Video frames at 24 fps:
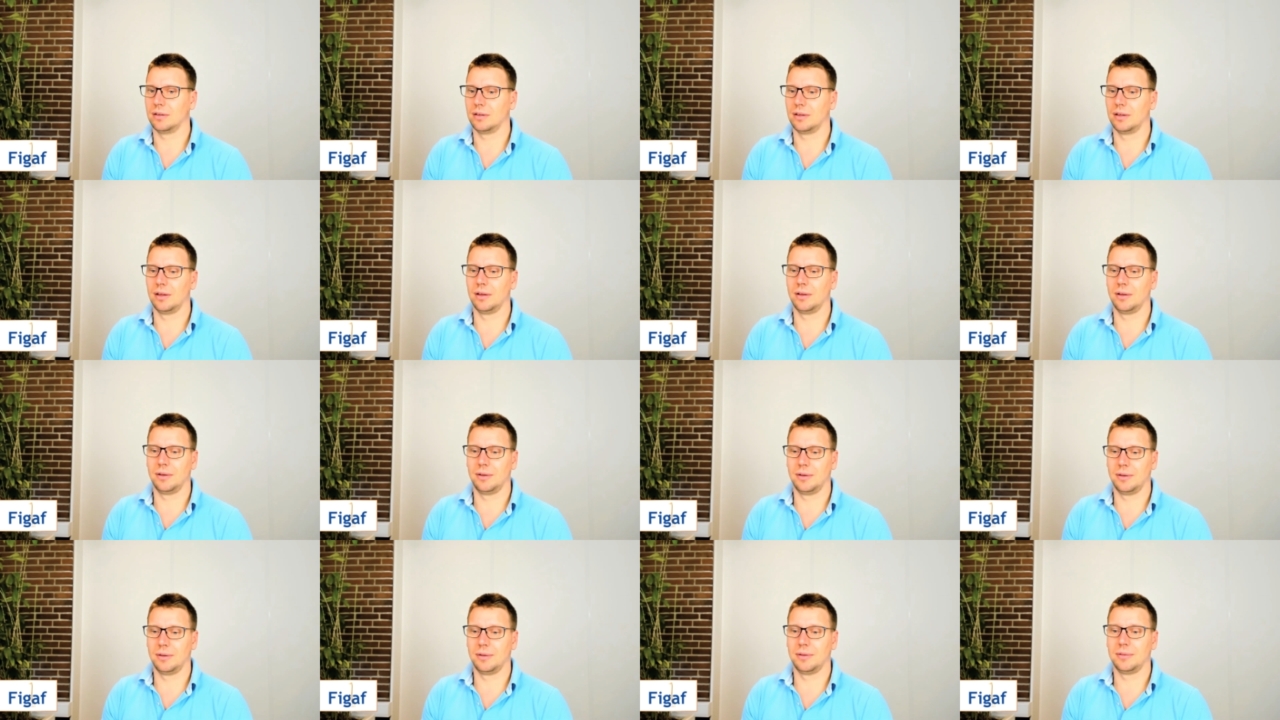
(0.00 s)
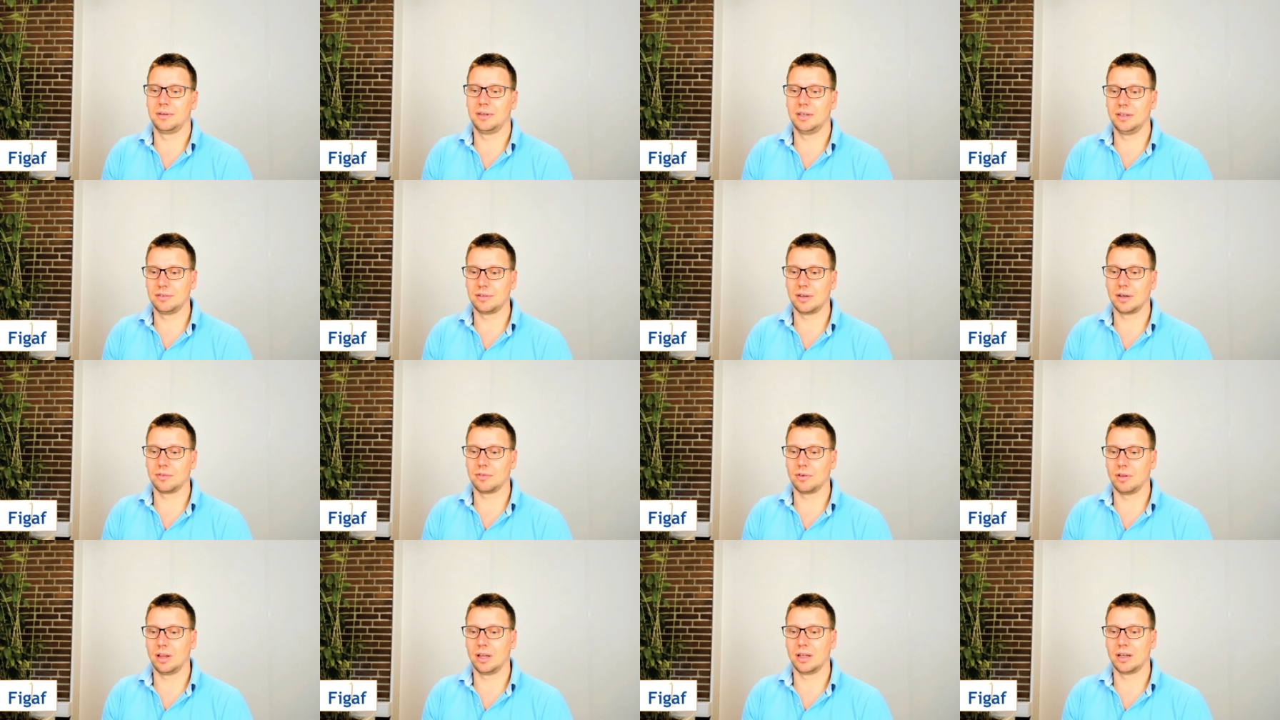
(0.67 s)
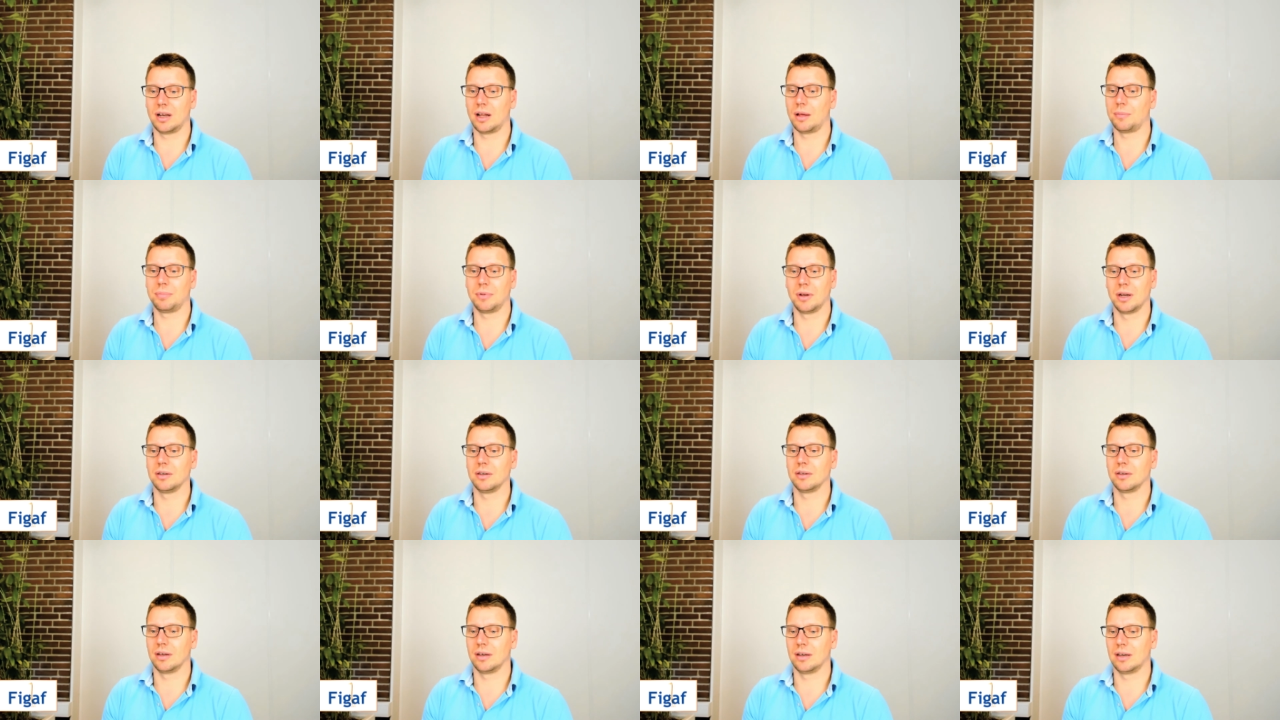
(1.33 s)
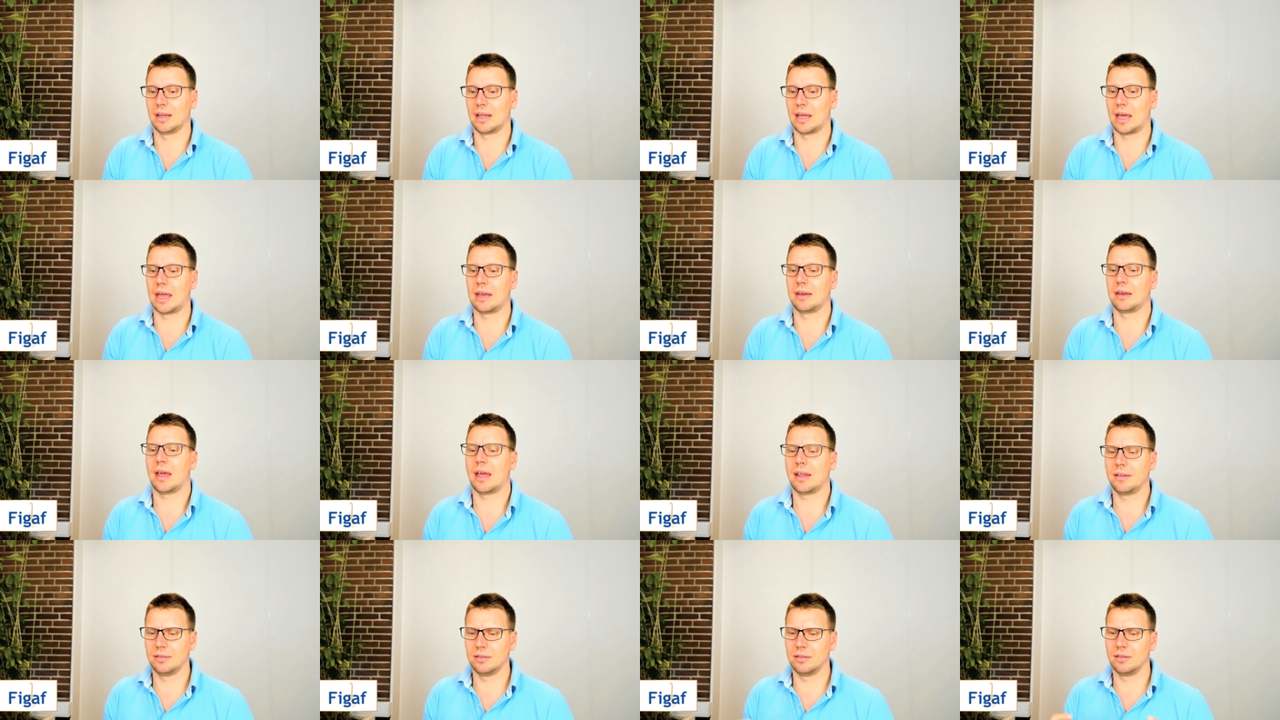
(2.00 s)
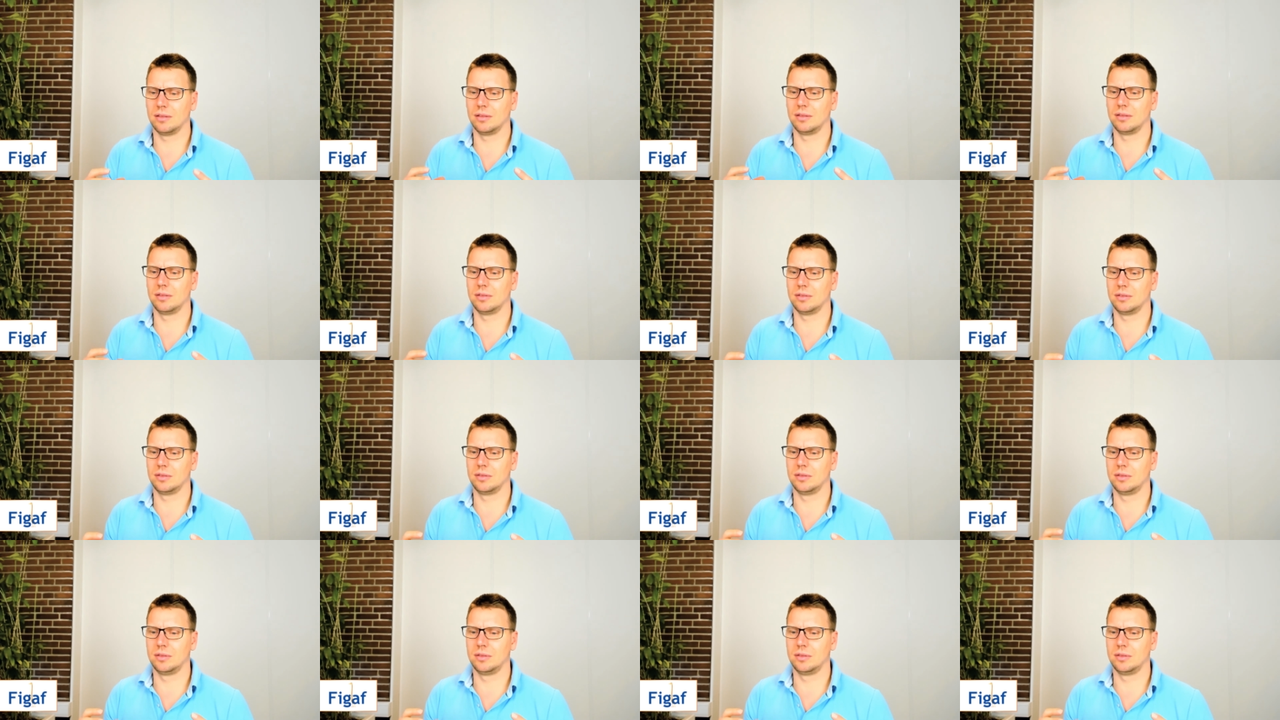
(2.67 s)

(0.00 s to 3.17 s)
uh, Decentral Adapter Engine, and and